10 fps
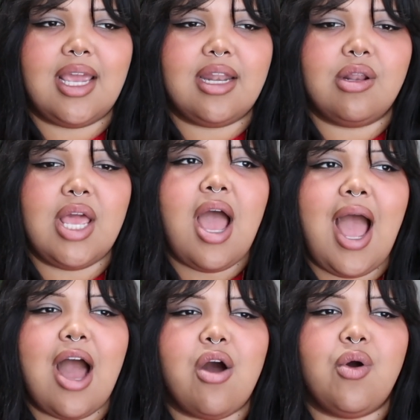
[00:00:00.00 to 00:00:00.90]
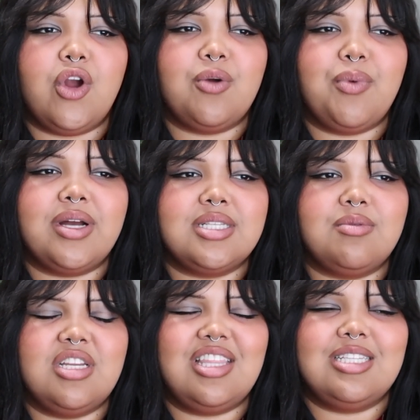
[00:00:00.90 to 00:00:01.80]
and how her
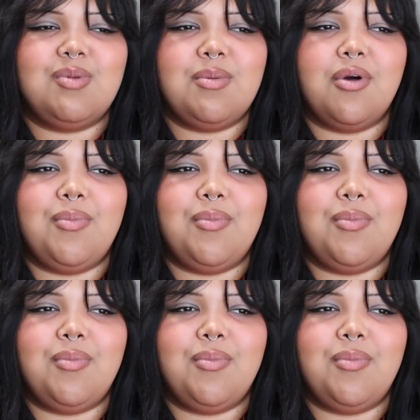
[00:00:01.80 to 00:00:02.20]
proximity to these people,